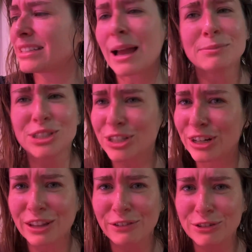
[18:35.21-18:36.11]
I'm sure
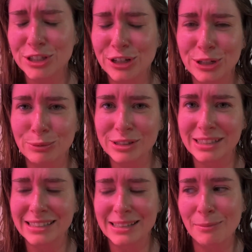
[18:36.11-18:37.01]
in the future you will
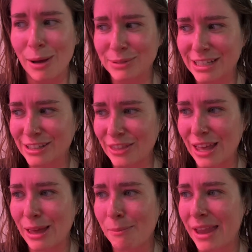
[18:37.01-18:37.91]
see some updates on
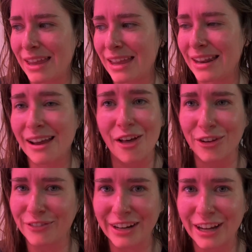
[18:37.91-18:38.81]
them in other
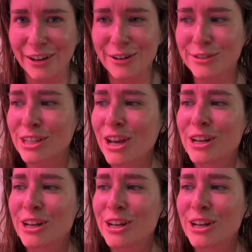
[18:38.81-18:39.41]
videos.